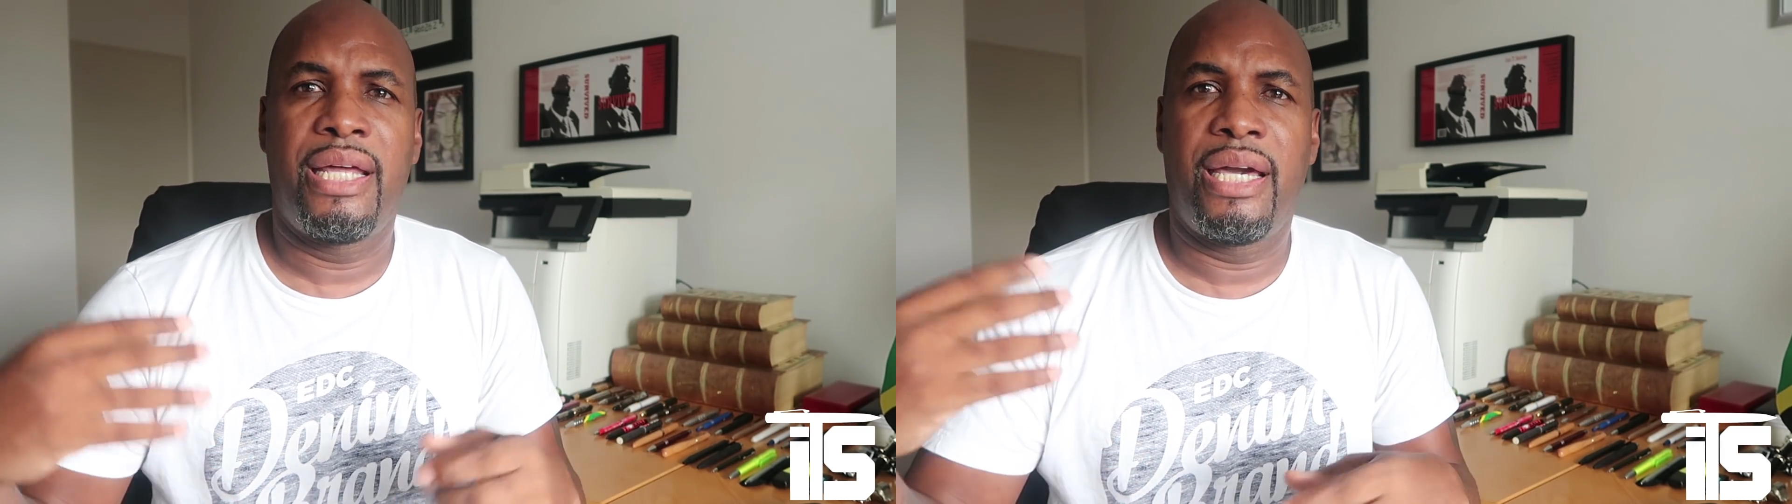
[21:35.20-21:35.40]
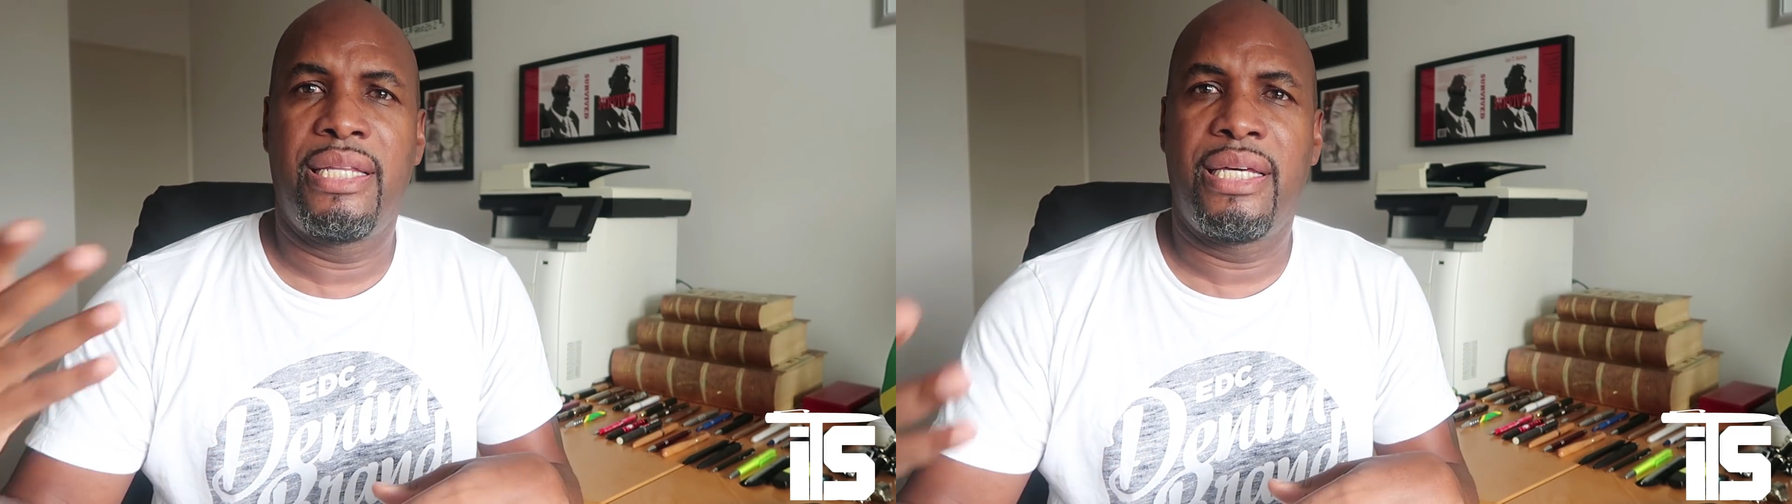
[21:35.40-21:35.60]

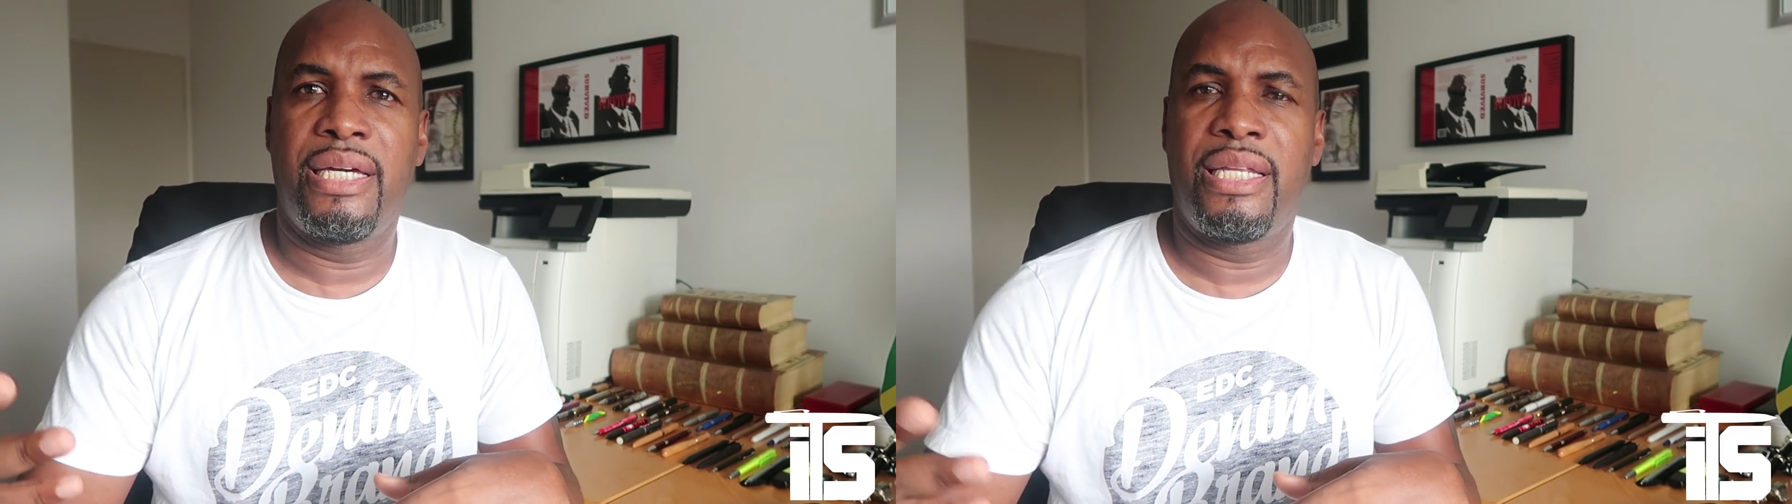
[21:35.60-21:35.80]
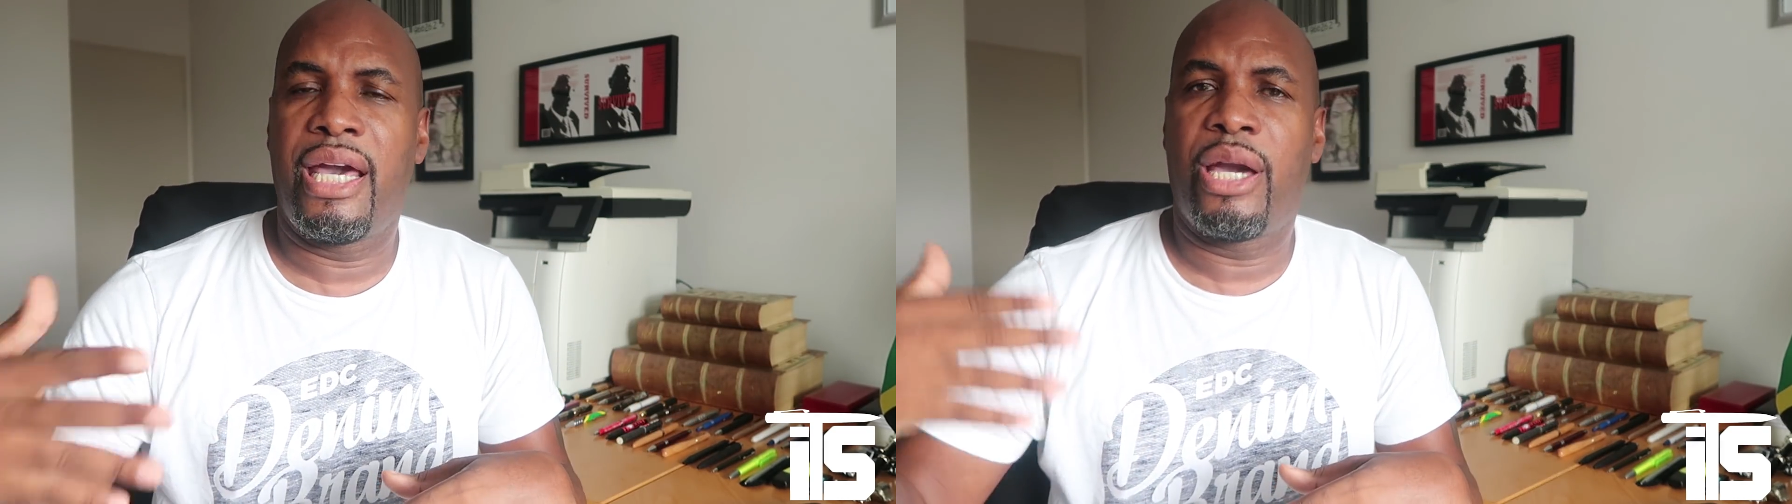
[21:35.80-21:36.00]
they
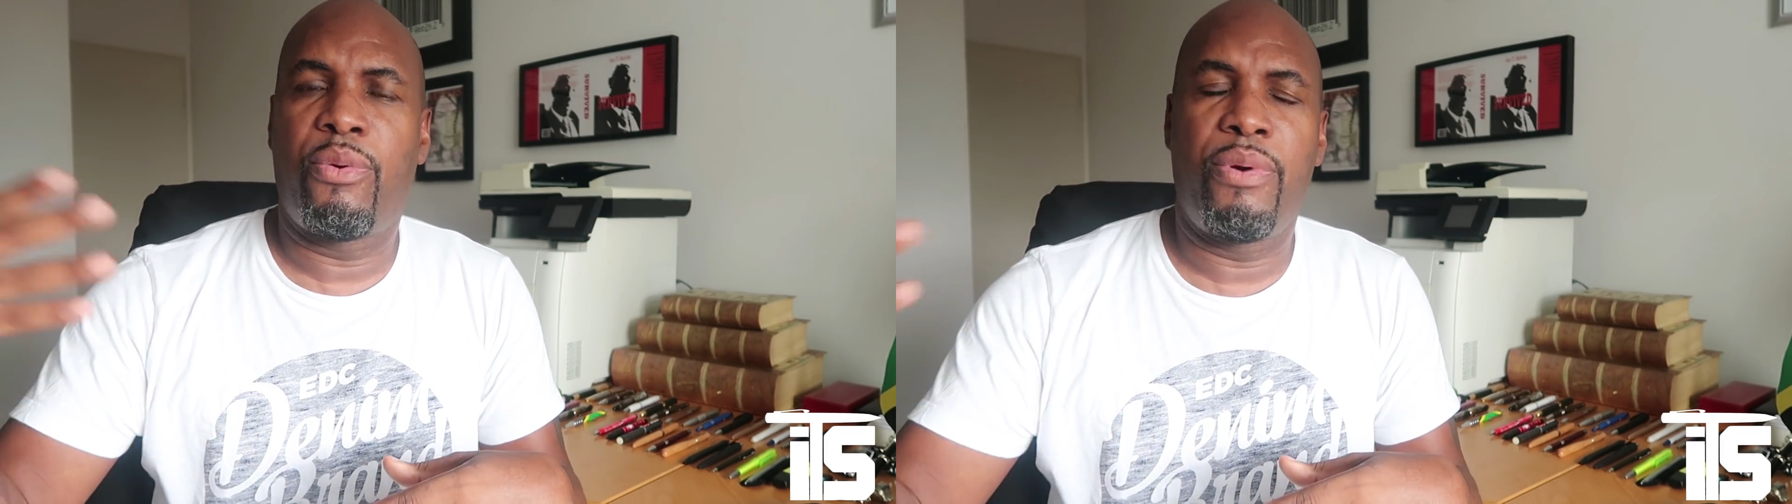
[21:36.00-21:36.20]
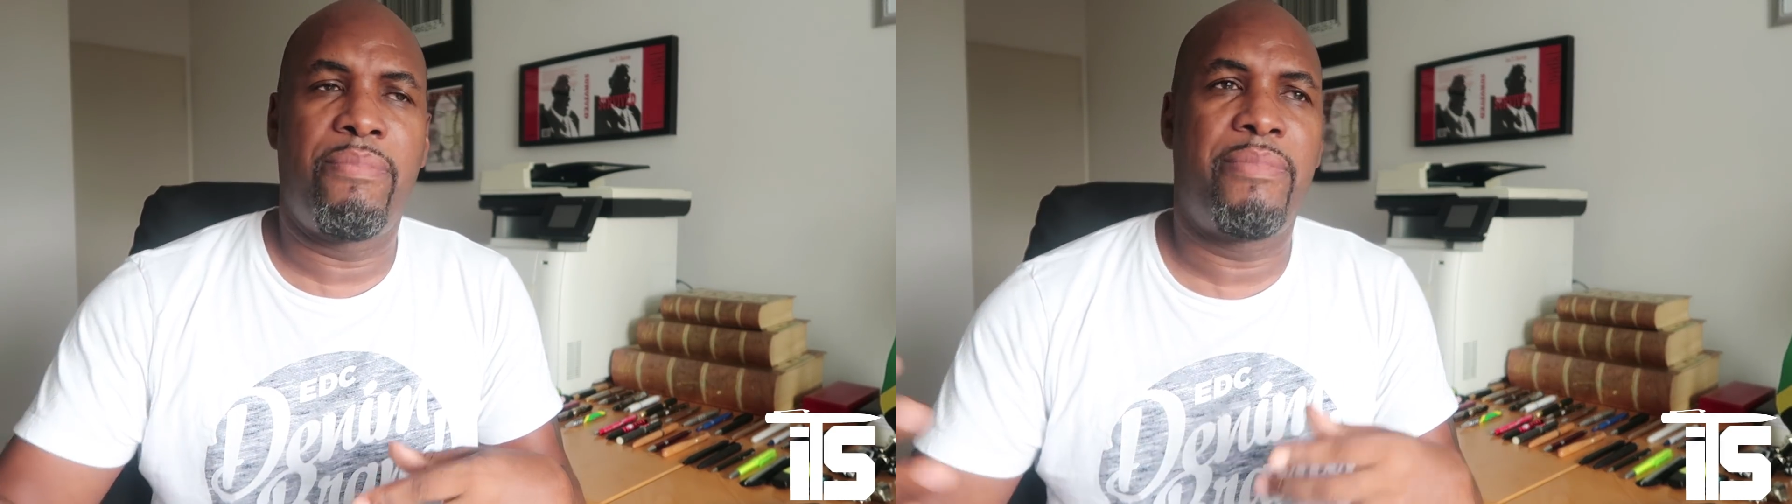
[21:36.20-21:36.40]
need
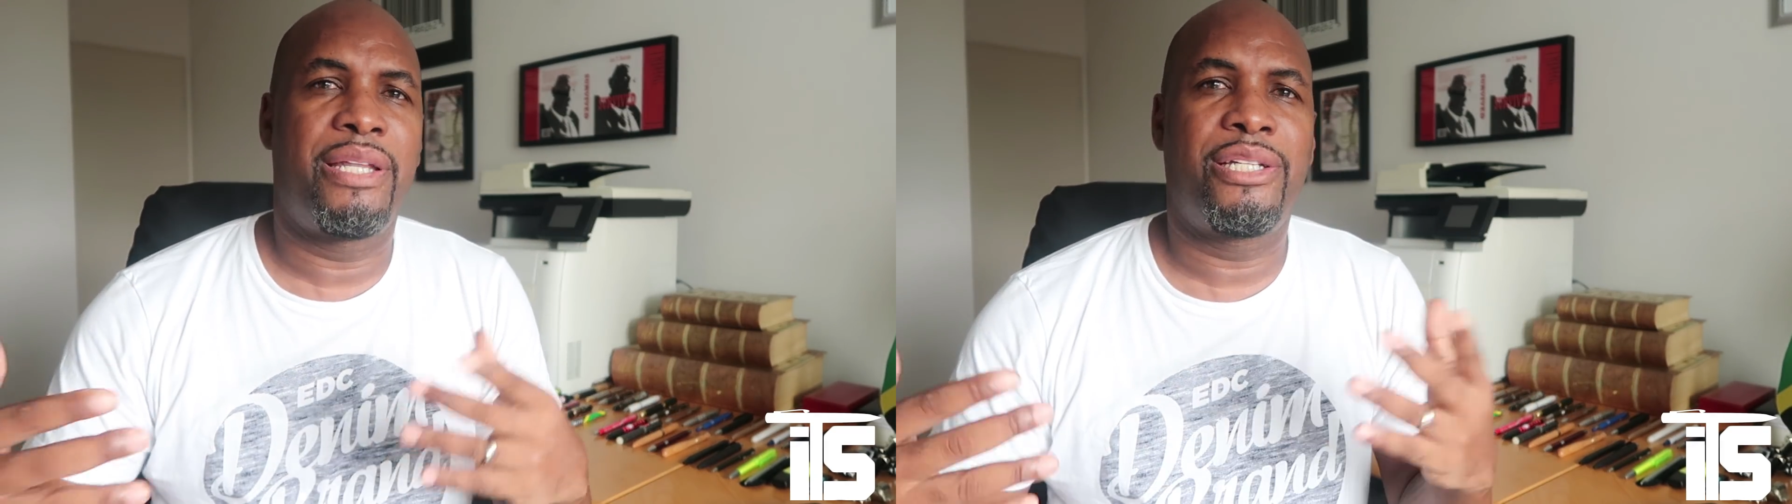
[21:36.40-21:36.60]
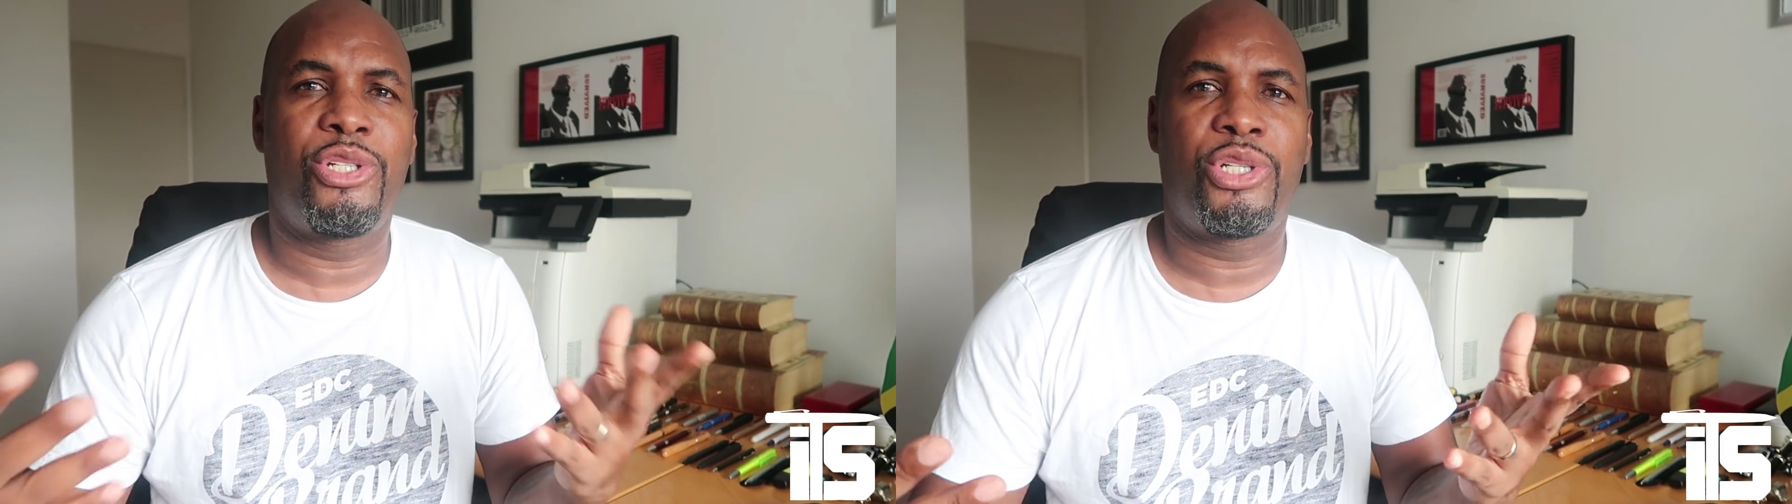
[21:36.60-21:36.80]

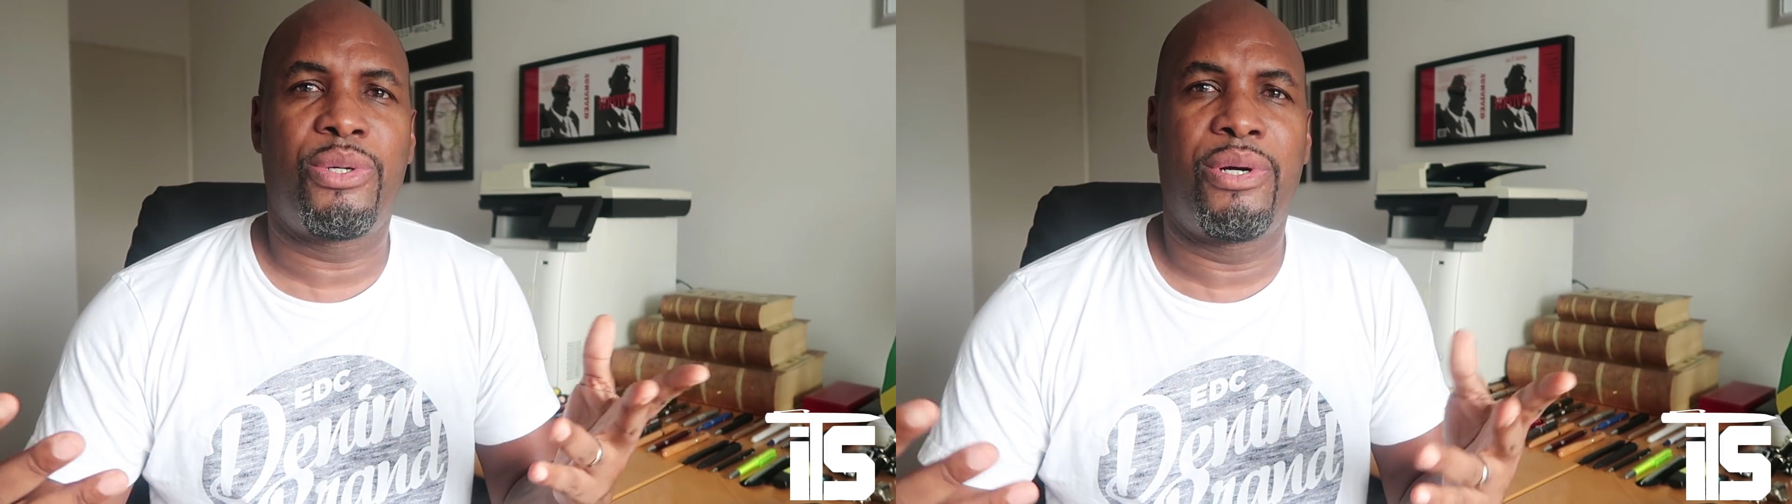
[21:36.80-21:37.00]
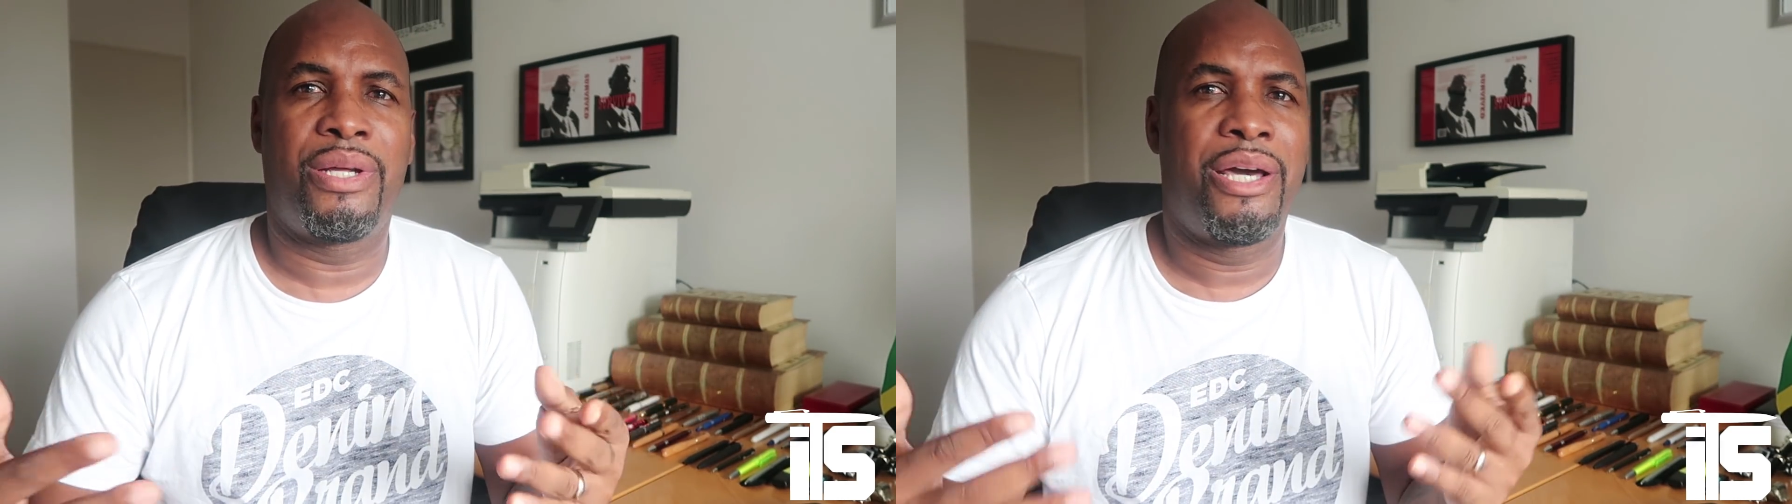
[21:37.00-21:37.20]
equipment, and
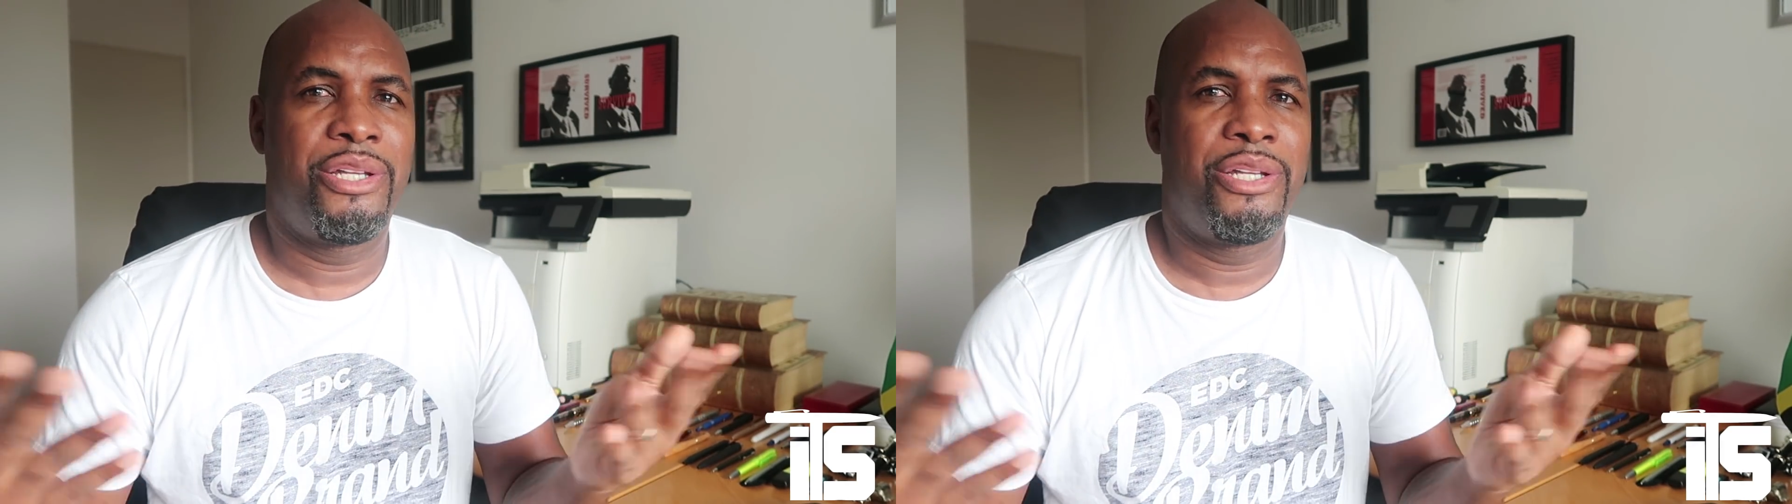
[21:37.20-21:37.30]
so on.